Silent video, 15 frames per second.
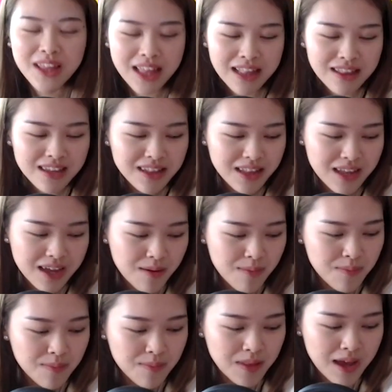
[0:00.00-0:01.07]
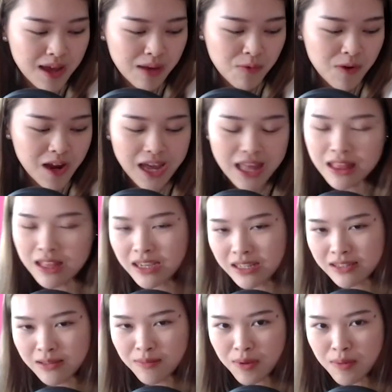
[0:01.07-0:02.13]
I think their work ethic
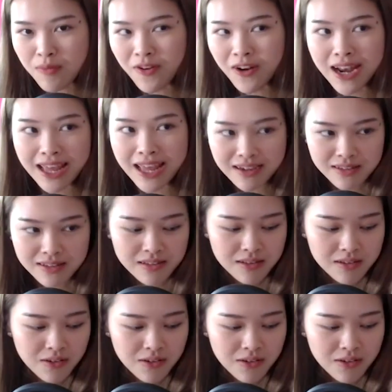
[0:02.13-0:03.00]
is a bit more lax.